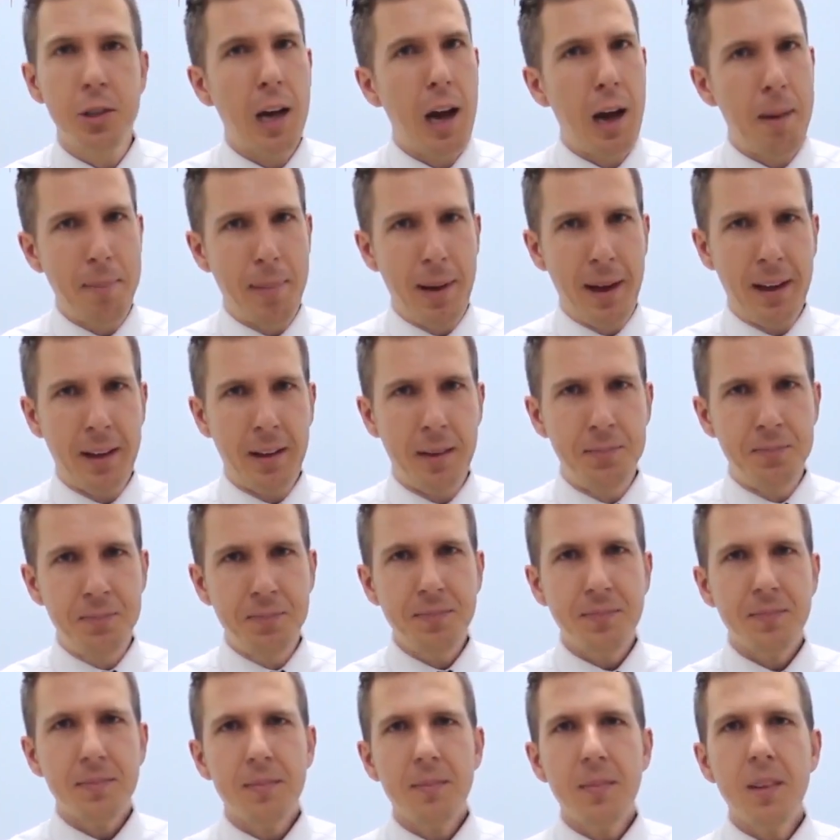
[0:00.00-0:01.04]
topic.
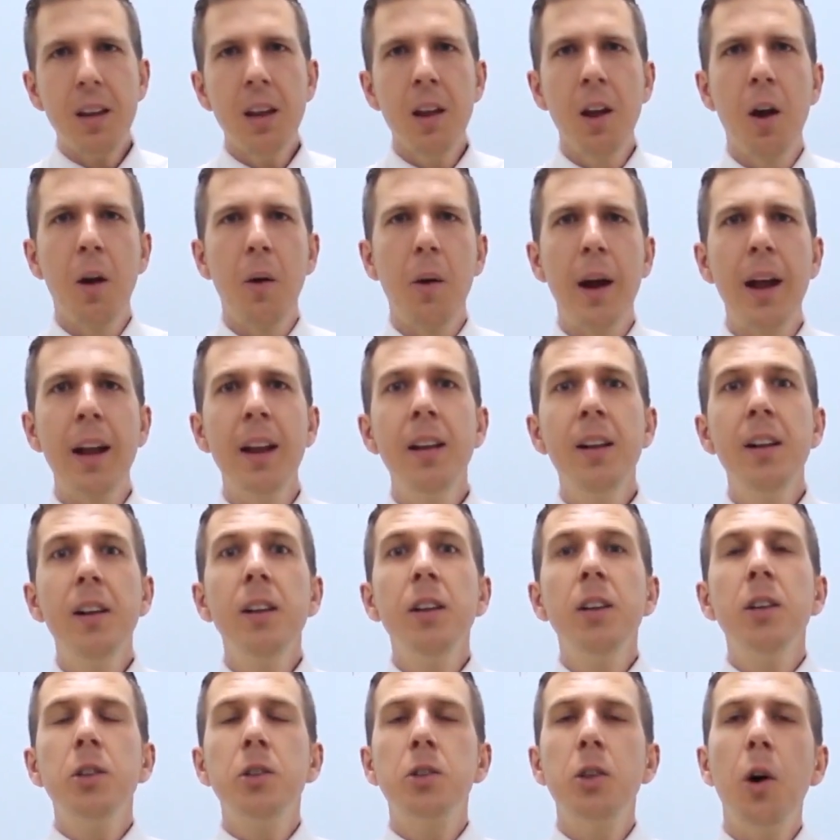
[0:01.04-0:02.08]
All right?
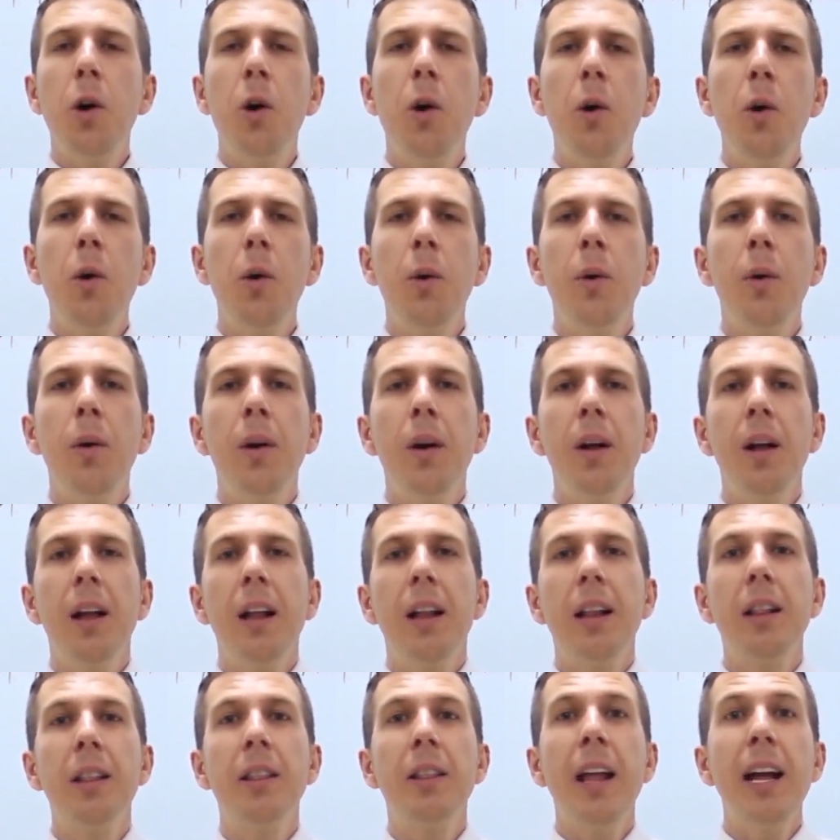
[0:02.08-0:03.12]

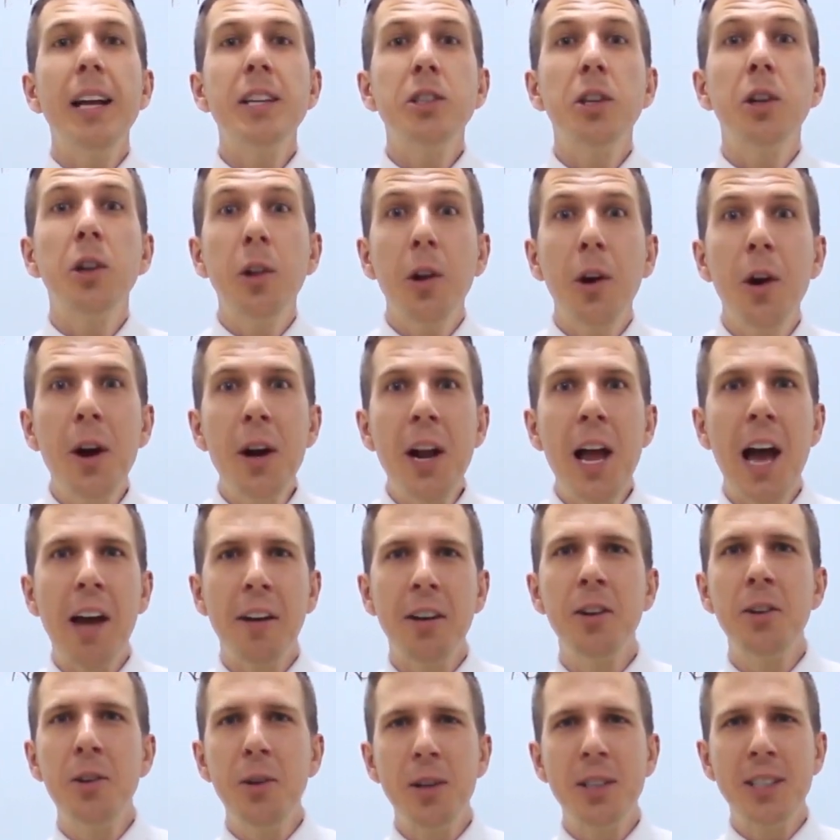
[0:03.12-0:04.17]
So let's learn how
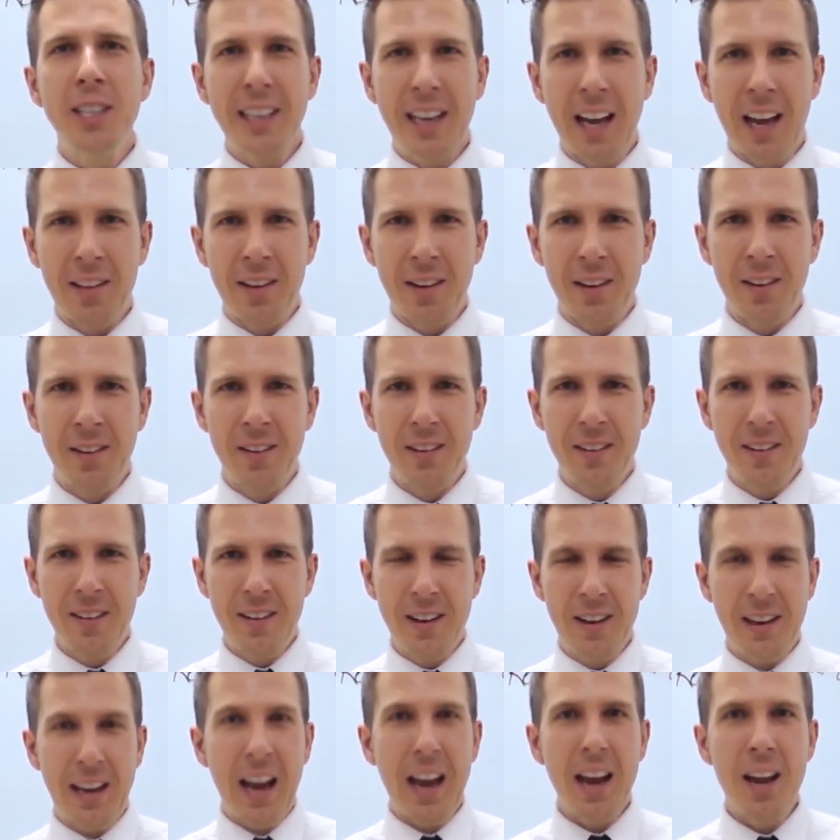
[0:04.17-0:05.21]
to do it together.
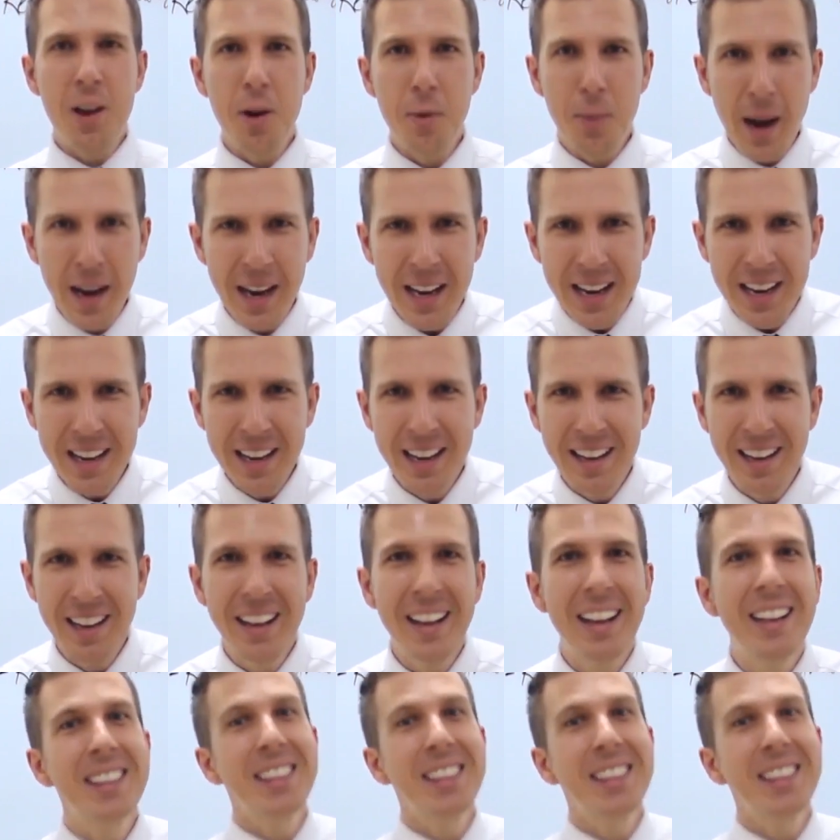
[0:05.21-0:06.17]
Okay, you ready?